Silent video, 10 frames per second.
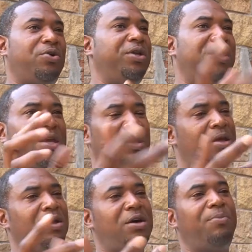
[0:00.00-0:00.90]
only get
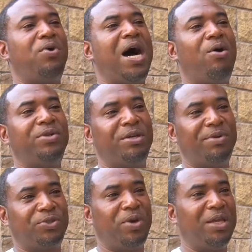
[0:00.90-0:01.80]
a couple hours in
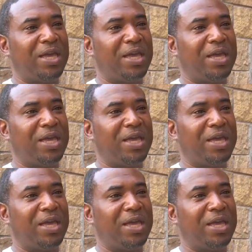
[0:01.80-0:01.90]
between